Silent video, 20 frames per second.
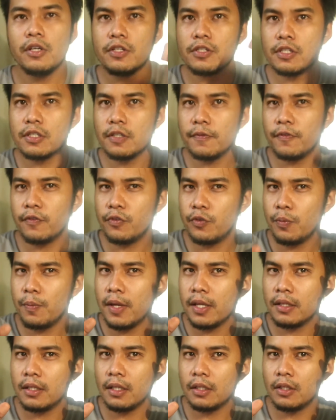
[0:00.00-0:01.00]
here's a tip to
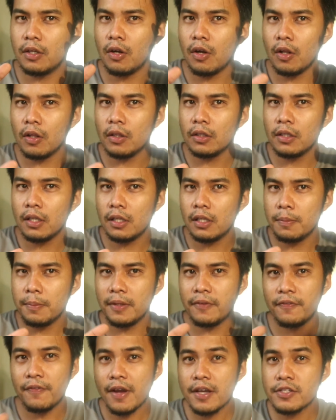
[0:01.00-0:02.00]
make that call a little
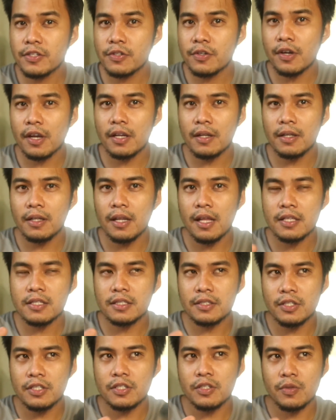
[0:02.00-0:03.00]
bit faster and
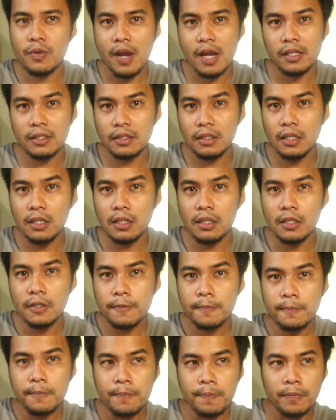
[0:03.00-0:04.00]
less distracting,
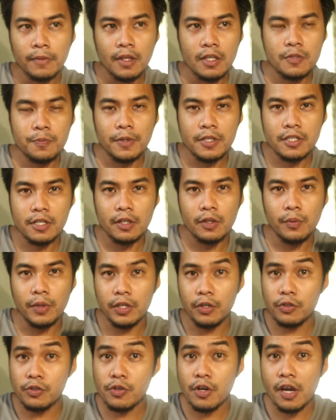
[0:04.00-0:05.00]
especially
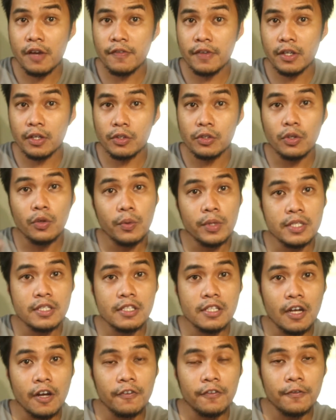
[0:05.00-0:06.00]
when you're driving or doing
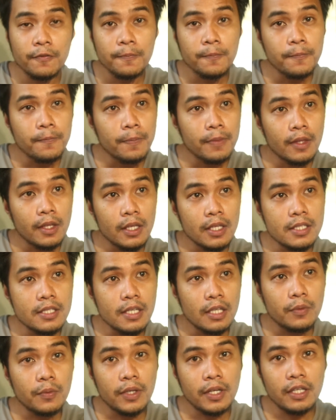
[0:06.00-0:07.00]
stuff, is
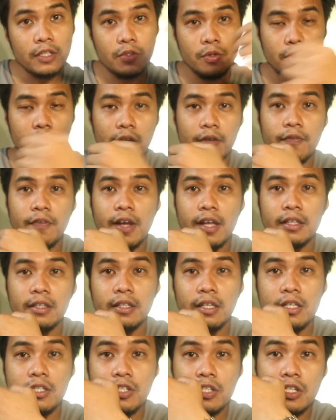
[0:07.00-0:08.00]
that when I took
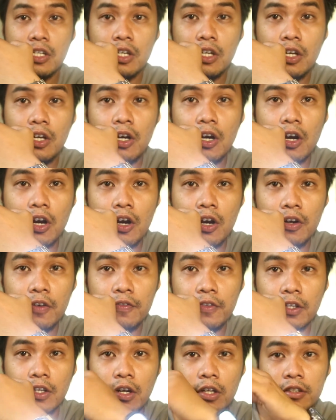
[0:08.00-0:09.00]
advantage
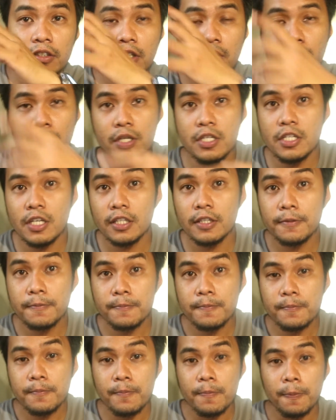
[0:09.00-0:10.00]
of the contact widget
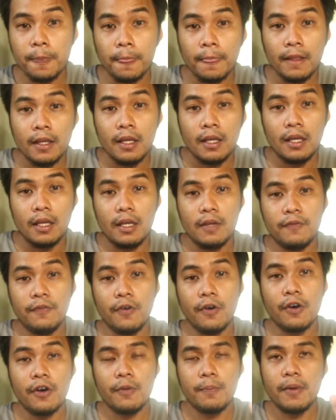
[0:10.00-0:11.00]

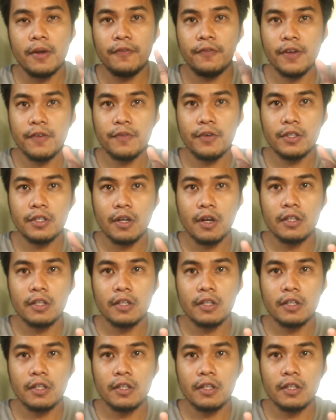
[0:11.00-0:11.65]
for my favorite